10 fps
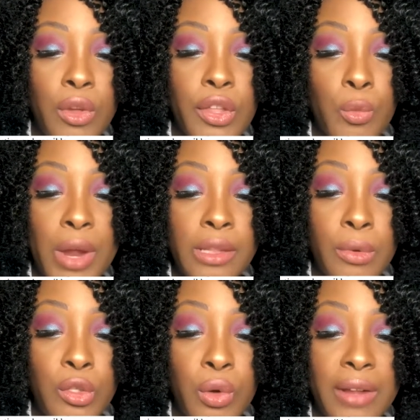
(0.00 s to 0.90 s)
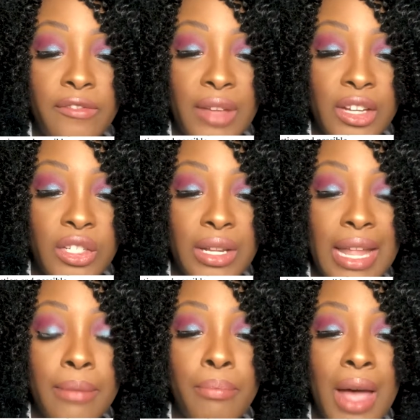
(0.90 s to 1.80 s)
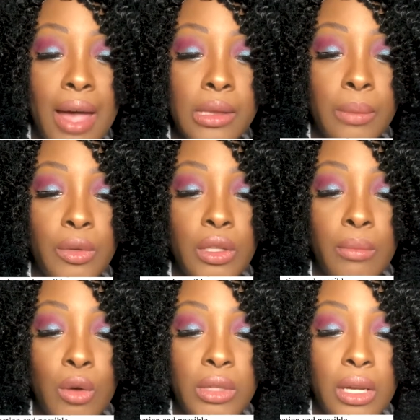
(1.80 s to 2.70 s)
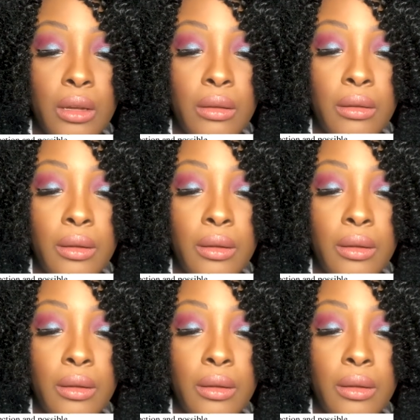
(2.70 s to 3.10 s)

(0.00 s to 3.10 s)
with a respiratory infection and possible pneumonia.